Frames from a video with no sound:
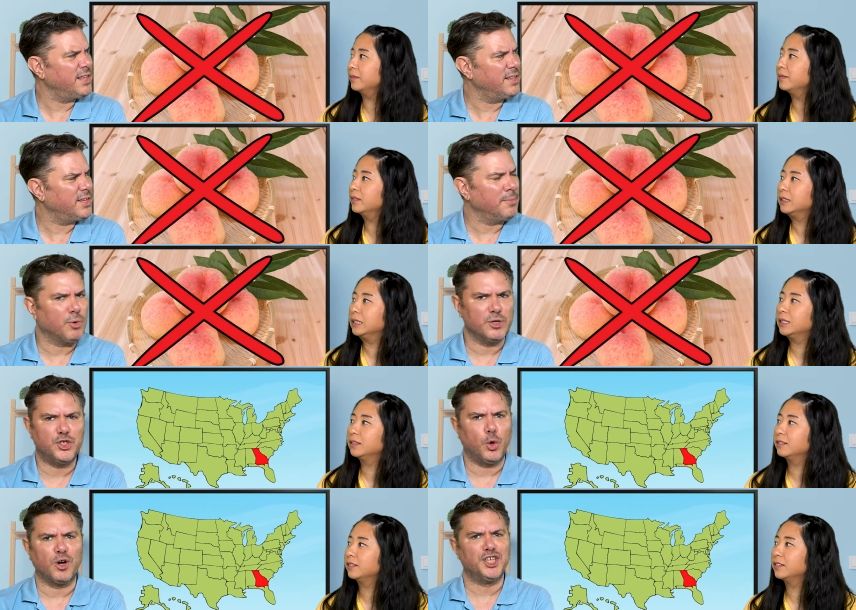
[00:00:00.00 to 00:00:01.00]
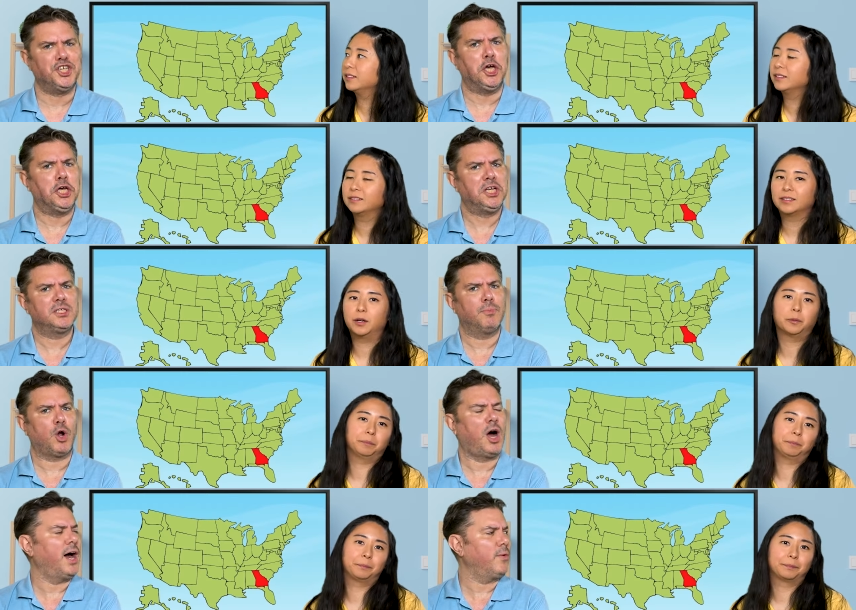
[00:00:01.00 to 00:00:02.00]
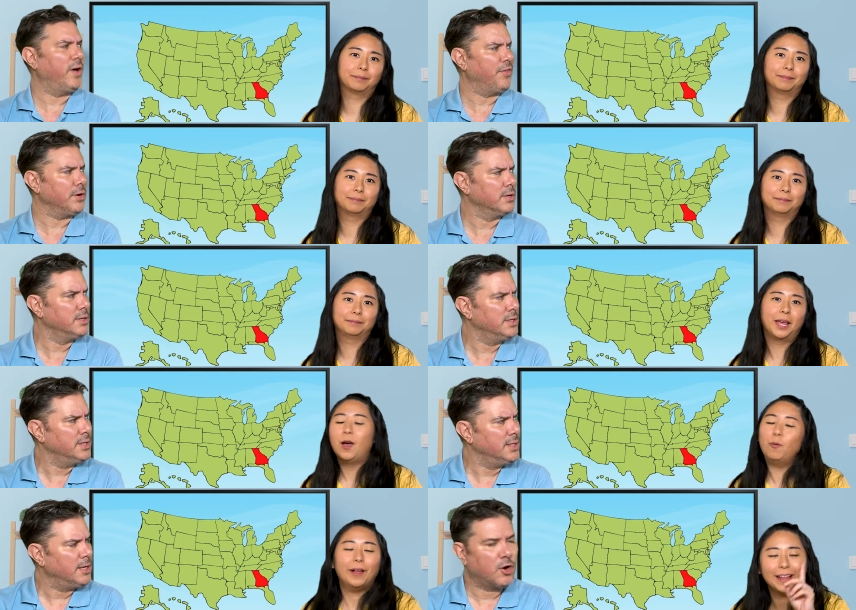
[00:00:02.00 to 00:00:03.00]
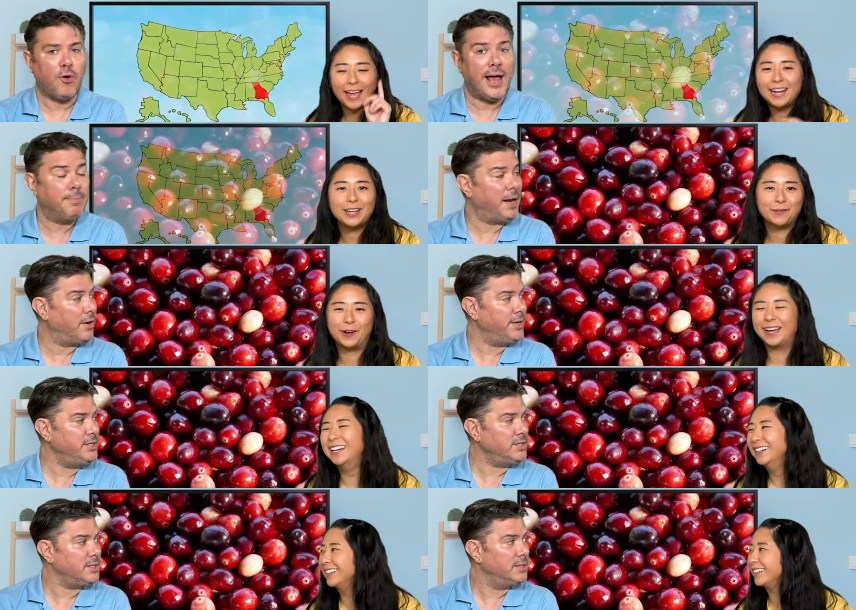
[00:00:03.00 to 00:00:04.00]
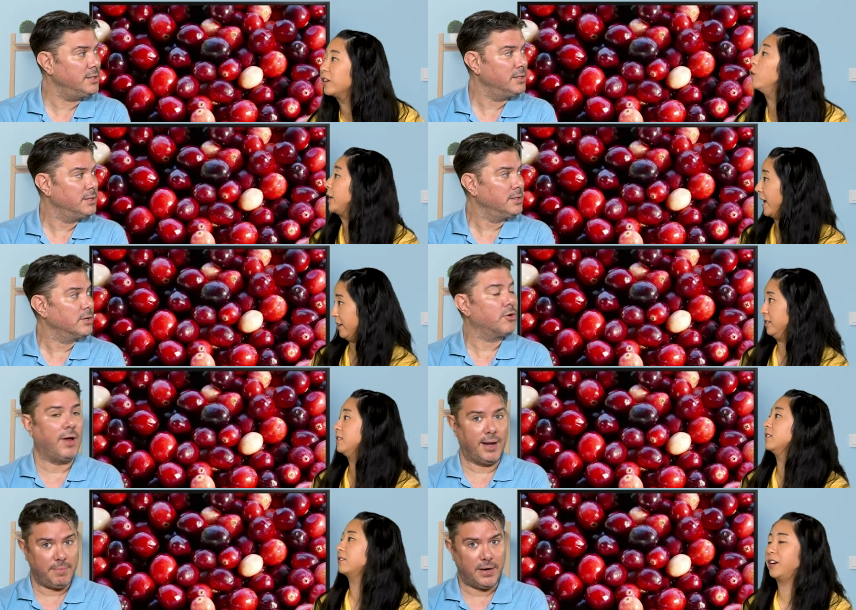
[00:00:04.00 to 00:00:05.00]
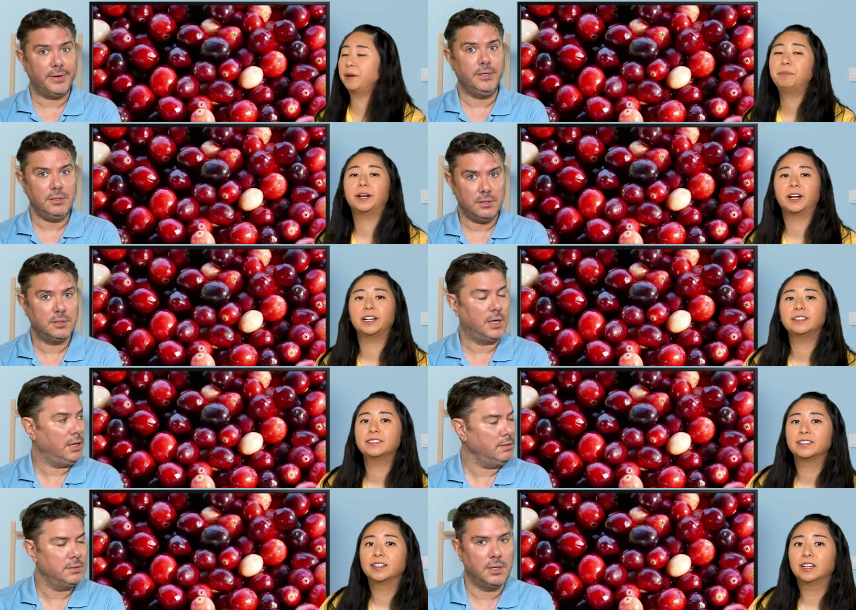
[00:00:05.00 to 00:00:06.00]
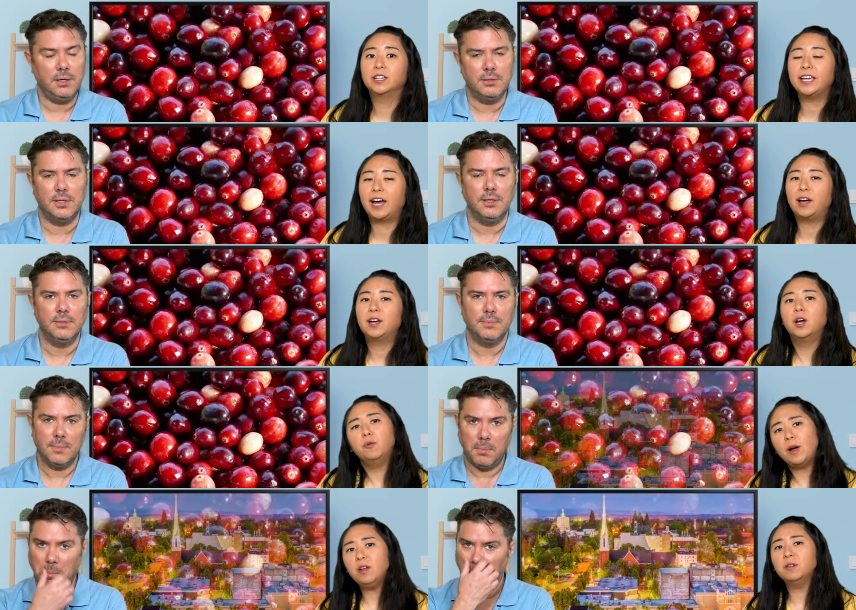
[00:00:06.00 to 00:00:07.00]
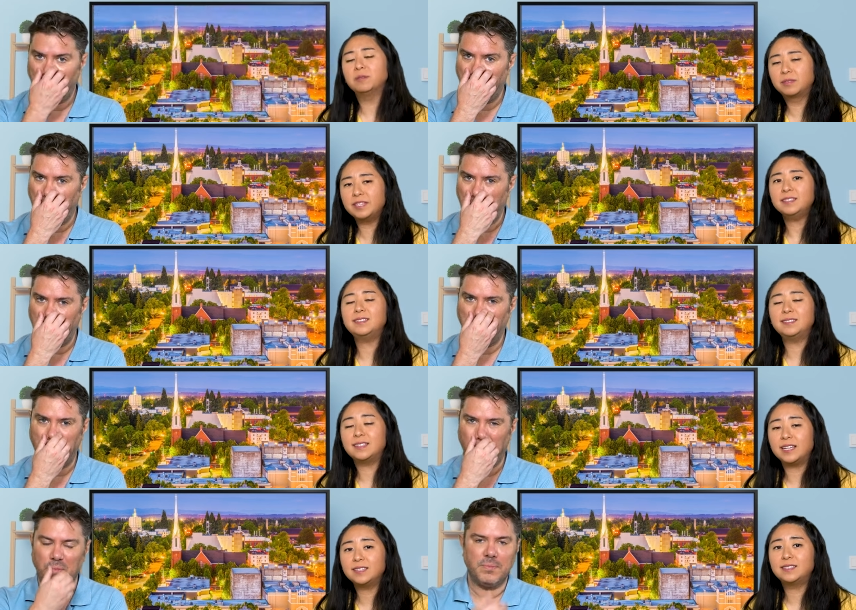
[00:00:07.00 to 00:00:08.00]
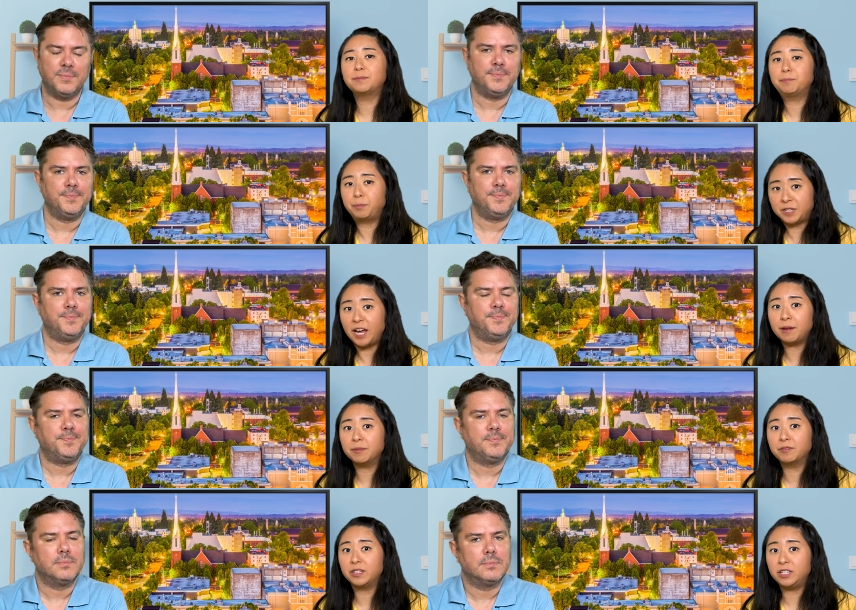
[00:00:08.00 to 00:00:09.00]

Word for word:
Speaker 1: I think they're more Georgia. It's more hot weather. Well,
Speaker 2: cranberries. Anyway. Oh, yes. Cranberries. Yeah. Well, this is the time of the